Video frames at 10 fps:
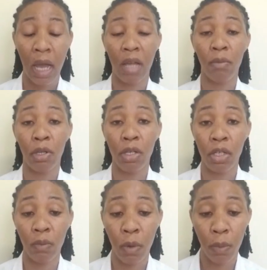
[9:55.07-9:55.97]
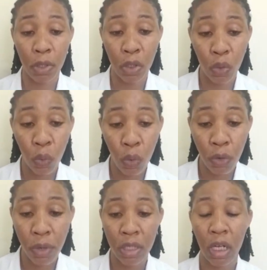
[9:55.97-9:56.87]
and monitoring proper
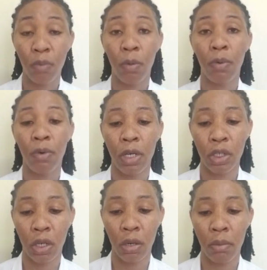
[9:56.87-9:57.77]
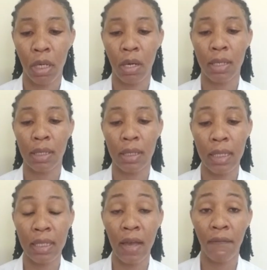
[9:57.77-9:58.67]
storage and preparation, because
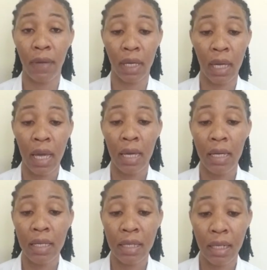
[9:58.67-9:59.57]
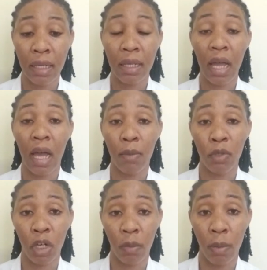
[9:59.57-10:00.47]
these affect insulin
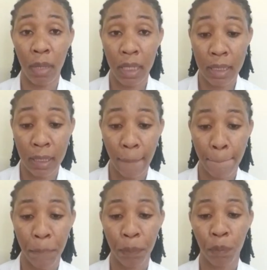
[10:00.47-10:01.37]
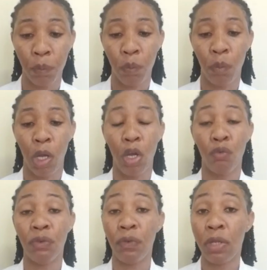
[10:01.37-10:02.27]
absorbability.
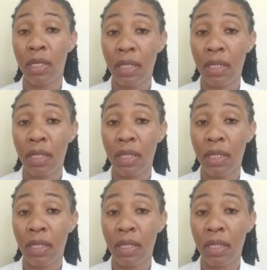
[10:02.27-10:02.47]
Review the